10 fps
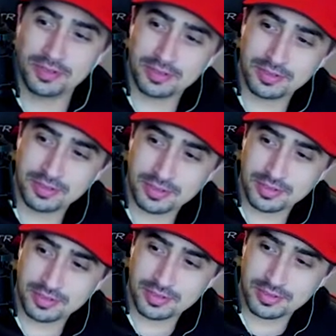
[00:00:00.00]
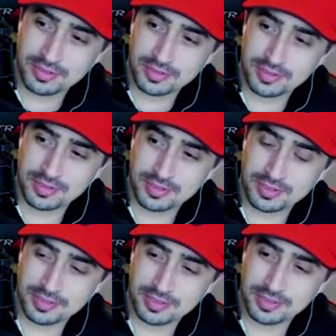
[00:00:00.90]

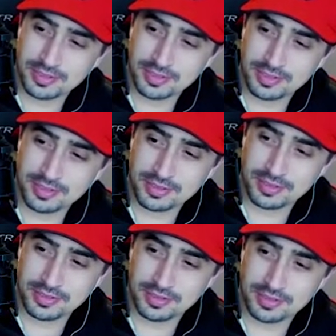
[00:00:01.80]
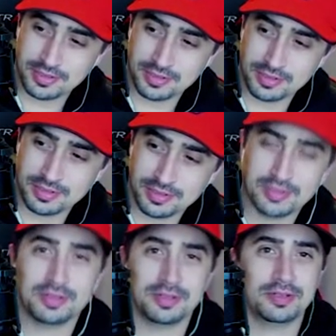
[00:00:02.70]

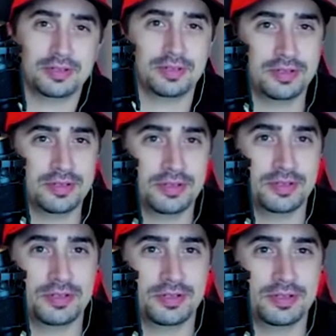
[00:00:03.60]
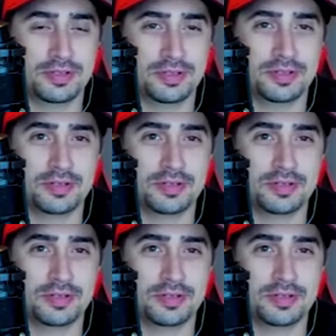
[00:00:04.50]
[no speech]